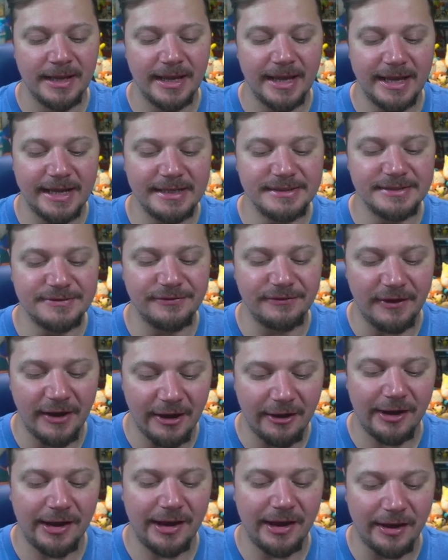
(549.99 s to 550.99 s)
It is
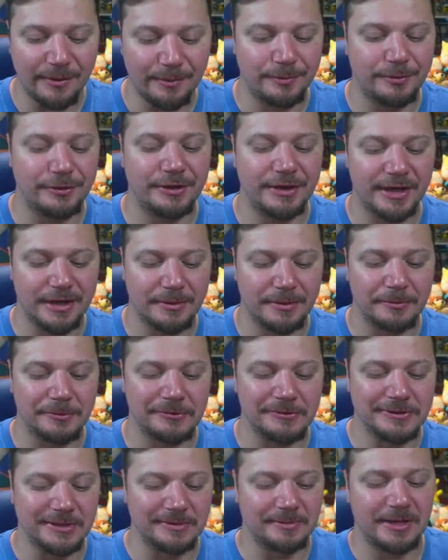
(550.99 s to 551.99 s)
very unpredictable
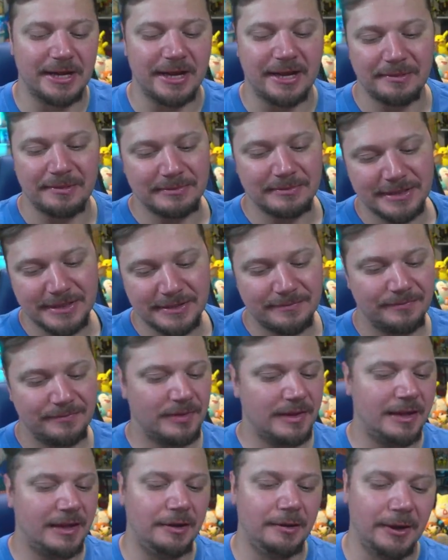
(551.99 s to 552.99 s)
sometimes.
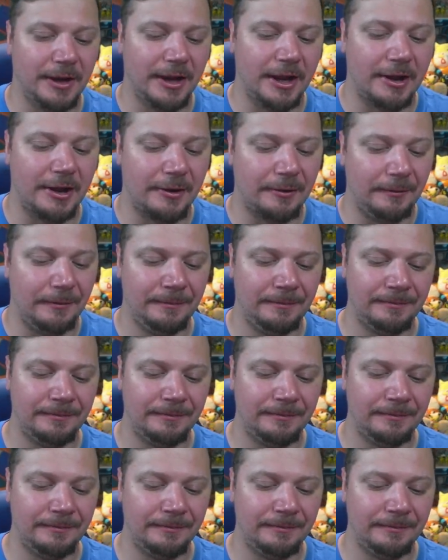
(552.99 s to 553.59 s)
Here we go.